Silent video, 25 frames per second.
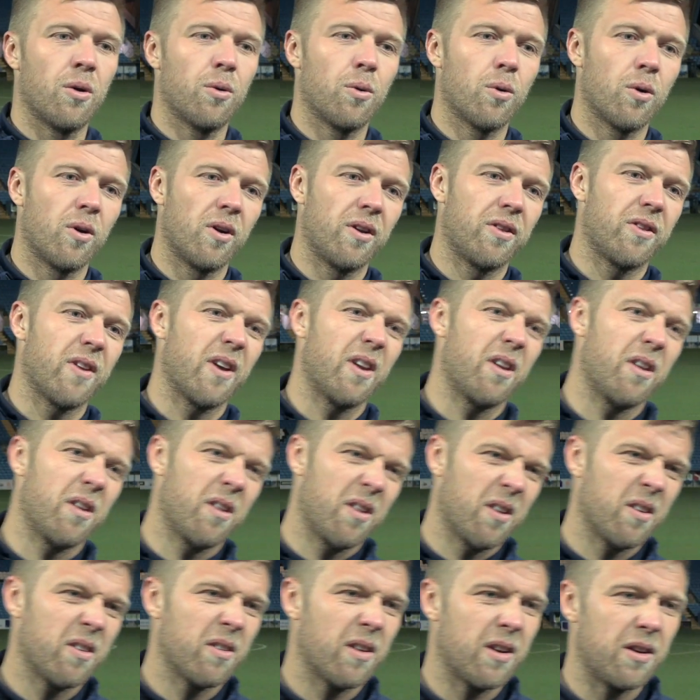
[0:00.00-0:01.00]
worried than,
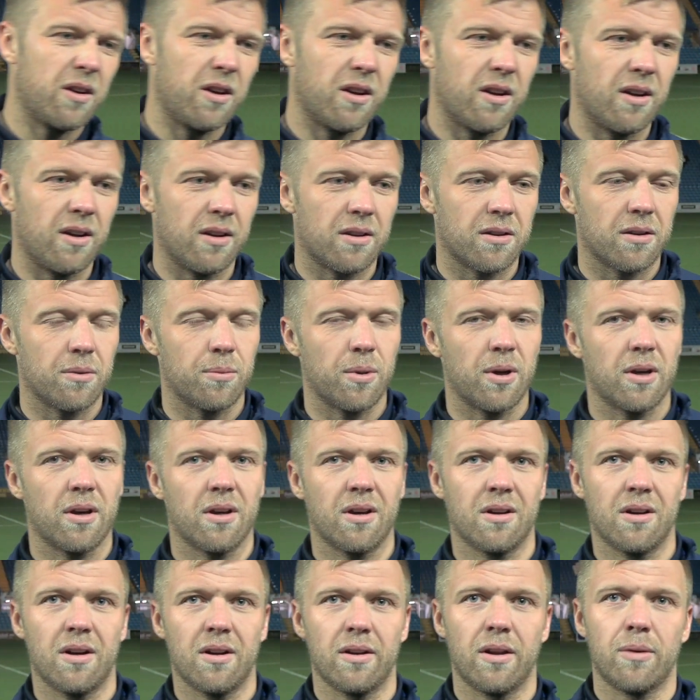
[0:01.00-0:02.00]
than you need to be
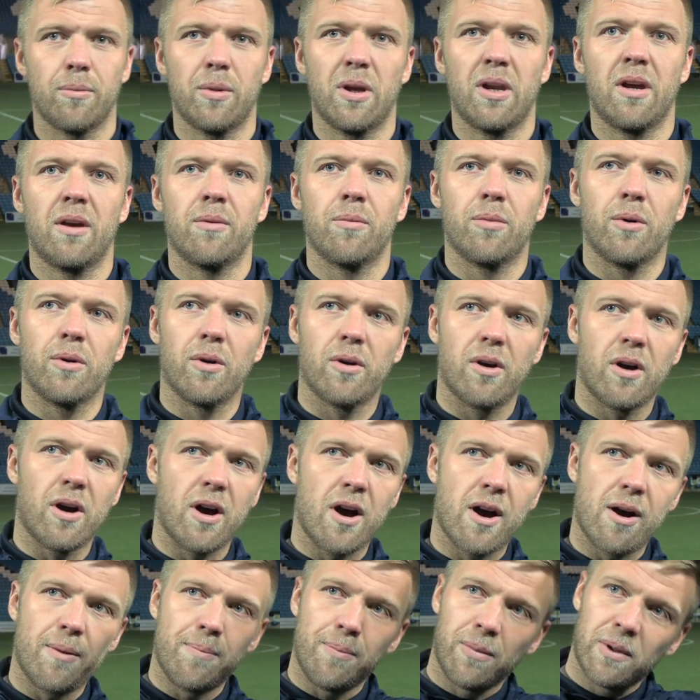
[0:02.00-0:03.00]
at the minute. But
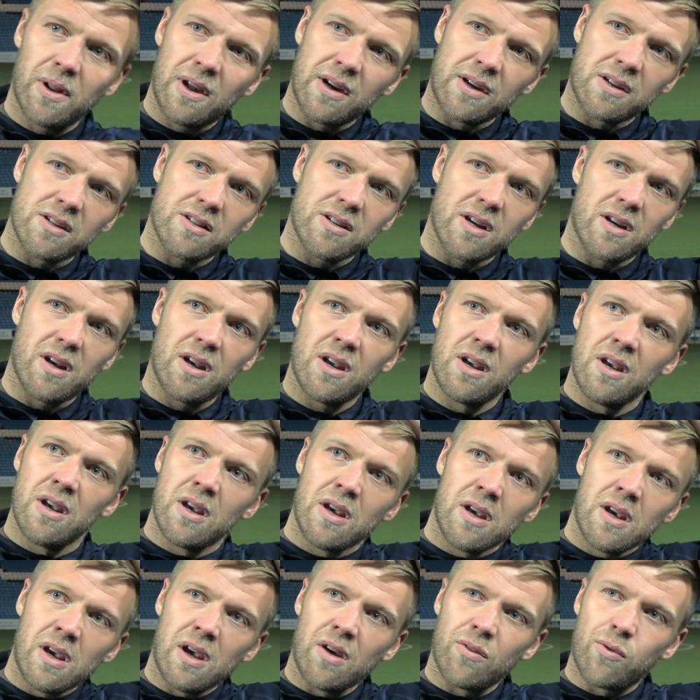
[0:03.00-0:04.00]
um, like I say,
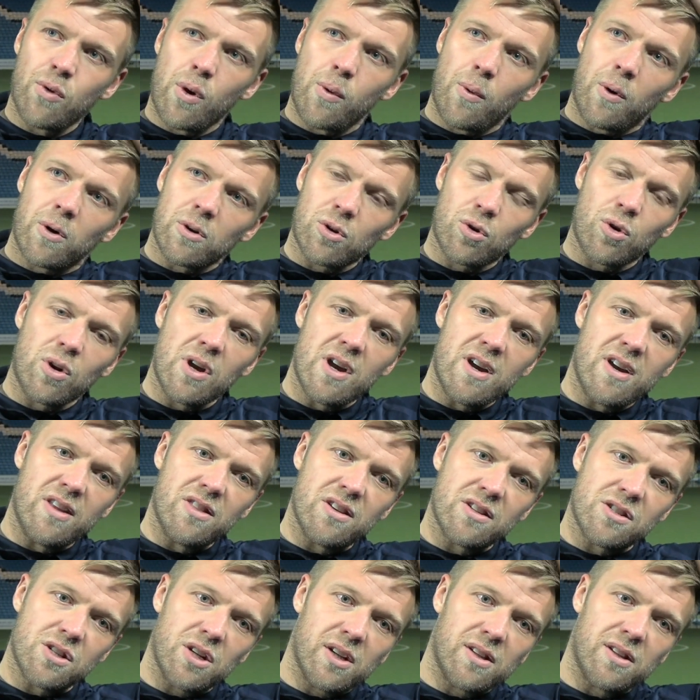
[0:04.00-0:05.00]
if we weren't
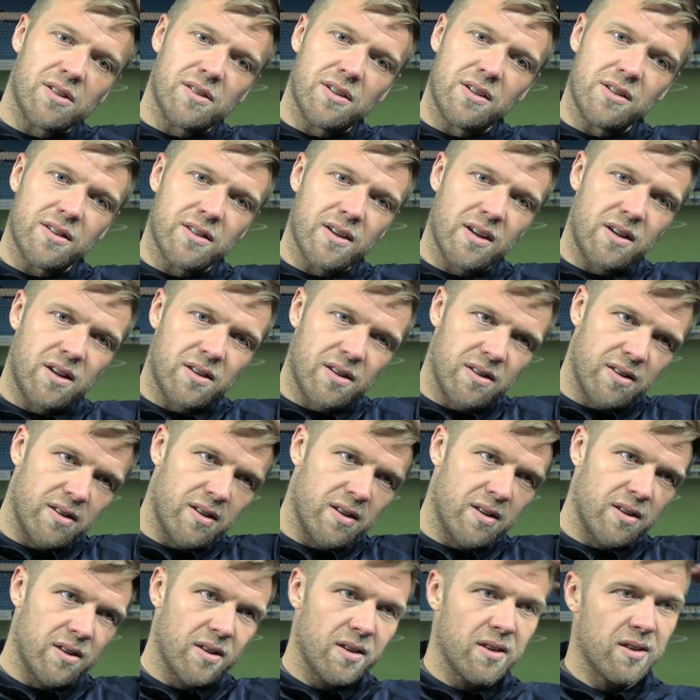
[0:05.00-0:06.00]
creating the chances, then
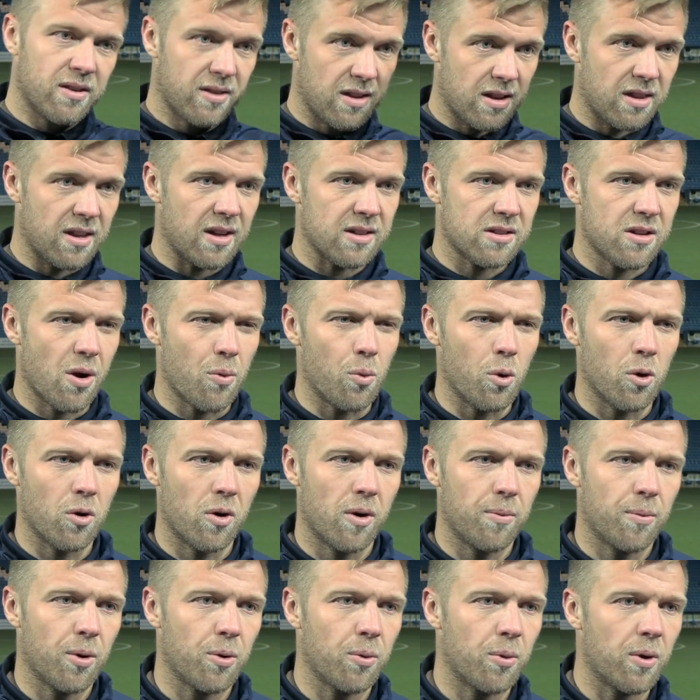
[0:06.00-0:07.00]
then that's a
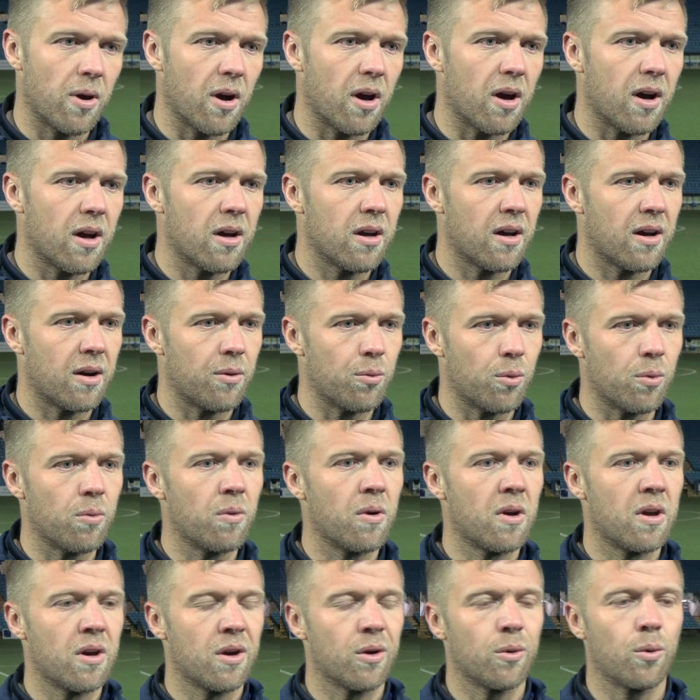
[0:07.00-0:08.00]
worry. But we are, and
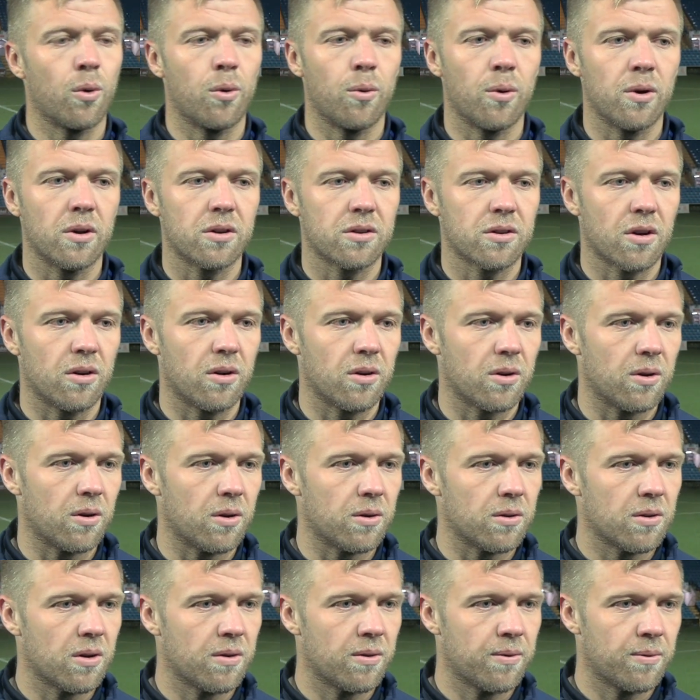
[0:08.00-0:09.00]
we will score
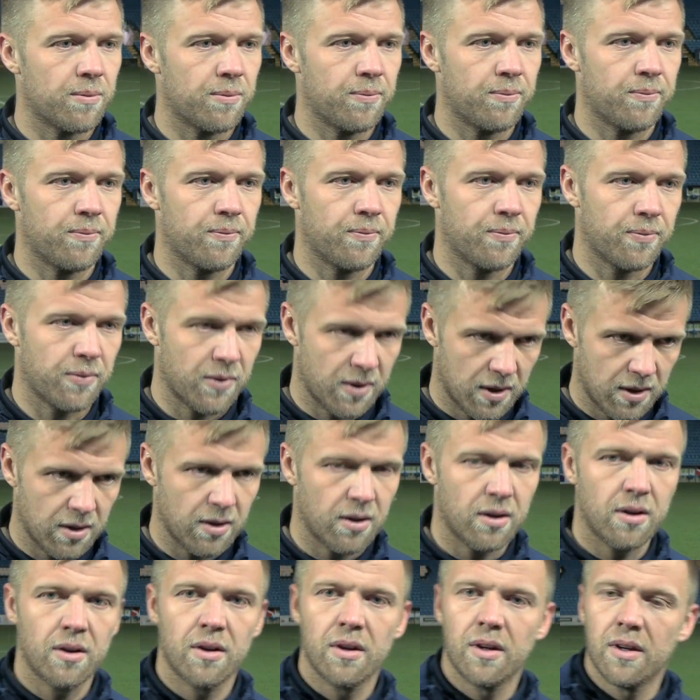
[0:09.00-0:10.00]
goals. Thank you. Thanks
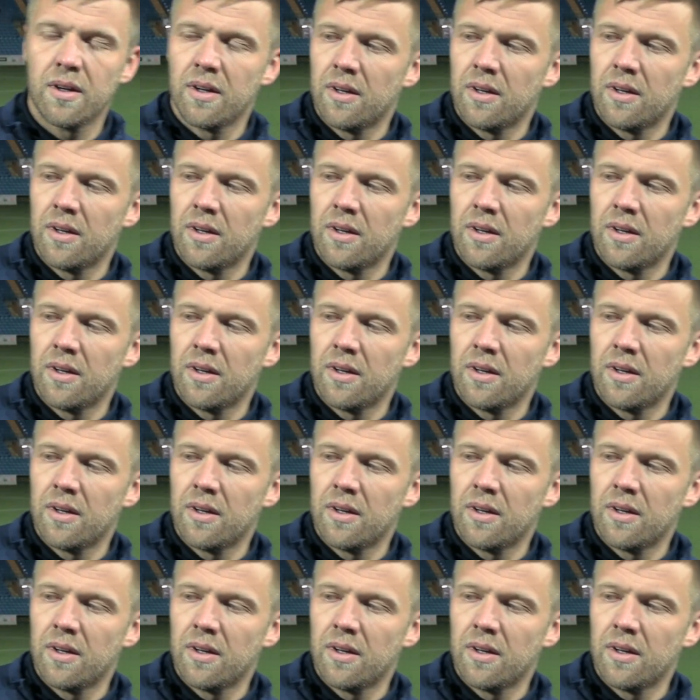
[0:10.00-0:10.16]
very much.